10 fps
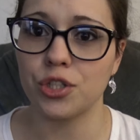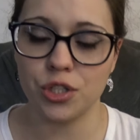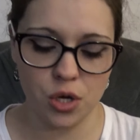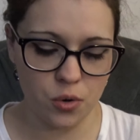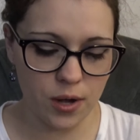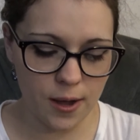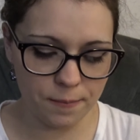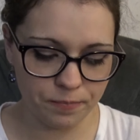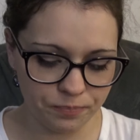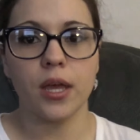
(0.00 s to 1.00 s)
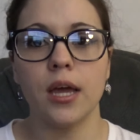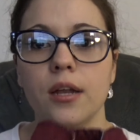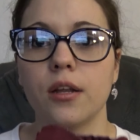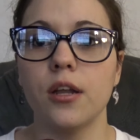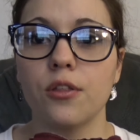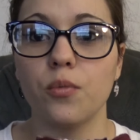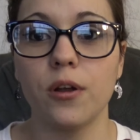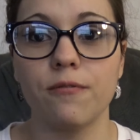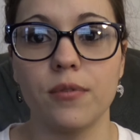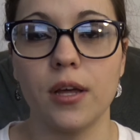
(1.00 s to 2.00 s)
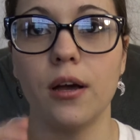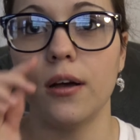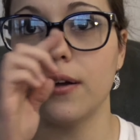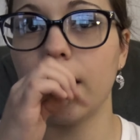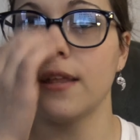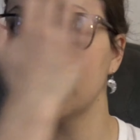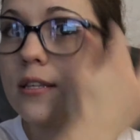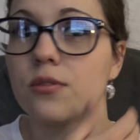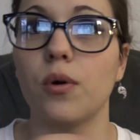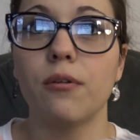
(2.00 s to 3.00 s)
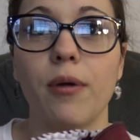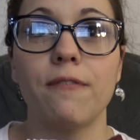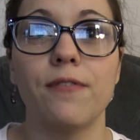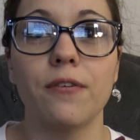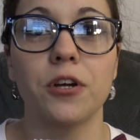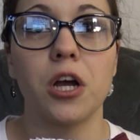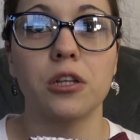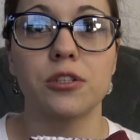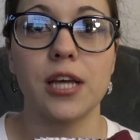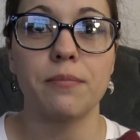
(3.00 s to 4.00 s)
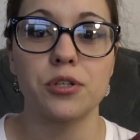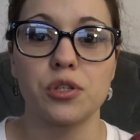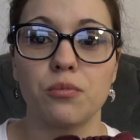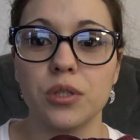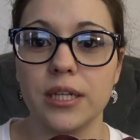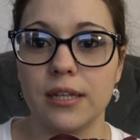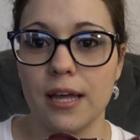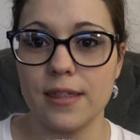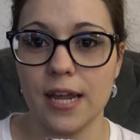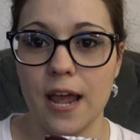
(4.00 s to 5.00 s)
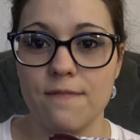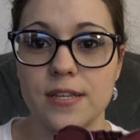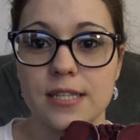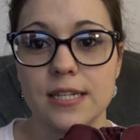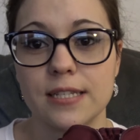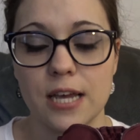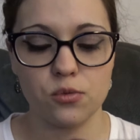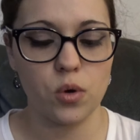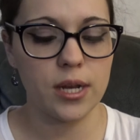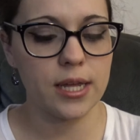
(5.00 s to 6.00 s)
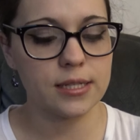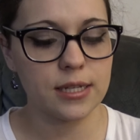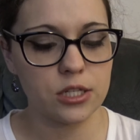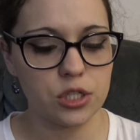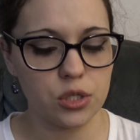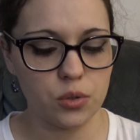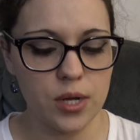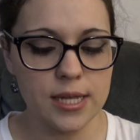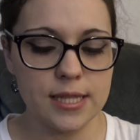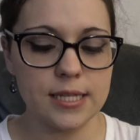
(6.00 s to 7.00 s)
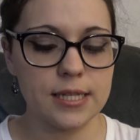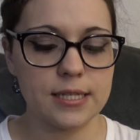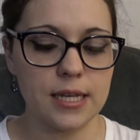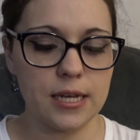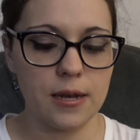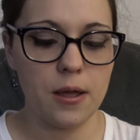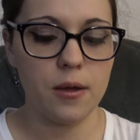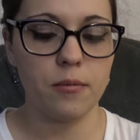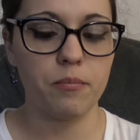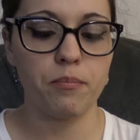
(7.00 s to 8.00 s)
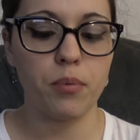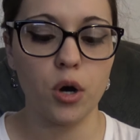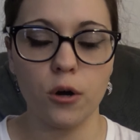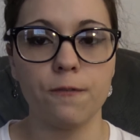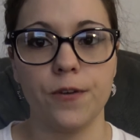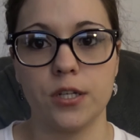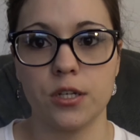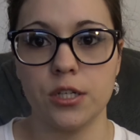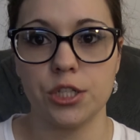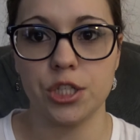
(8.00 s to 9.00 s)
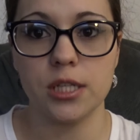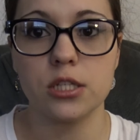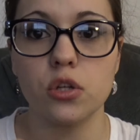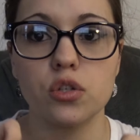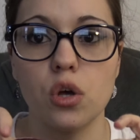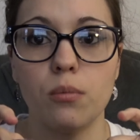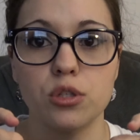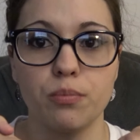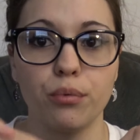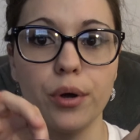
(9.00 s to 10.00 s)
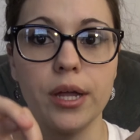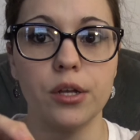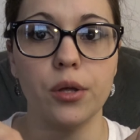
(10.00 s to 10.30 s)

so um and another one of uh, again this is one of my favorite color diapers so I'm really glad that I have this in a size 1 and size 2 this is in perfect condition. This looks almost brand